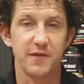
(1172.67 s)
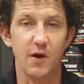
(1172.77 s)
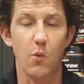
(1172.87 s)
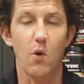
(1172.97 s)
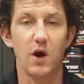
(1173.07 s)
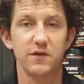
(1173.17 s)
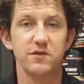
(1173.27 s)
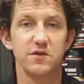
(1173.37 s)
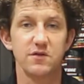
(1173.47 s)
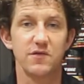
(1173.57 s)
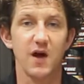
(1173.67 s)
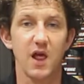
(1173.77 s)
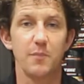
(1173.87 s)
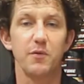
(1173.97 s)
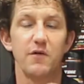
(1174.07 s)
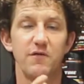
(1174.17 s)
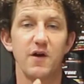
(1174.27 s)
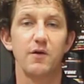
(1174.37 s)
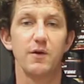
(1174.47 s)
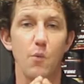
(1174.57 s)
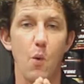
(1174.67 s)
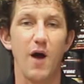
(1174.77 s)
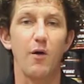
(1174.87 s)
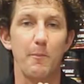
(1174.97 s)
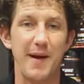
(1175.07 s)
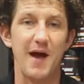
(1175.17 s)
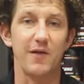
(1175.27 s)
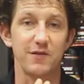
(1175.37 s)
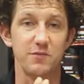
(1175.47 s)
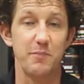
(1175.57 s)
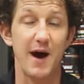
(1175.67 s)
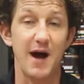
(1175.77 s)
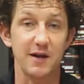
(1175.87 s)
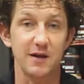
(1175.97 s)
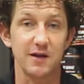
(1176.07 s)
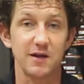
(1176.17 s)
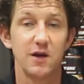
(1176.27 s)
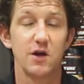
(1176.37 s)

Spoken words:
that wants to develop a very well-balanced body,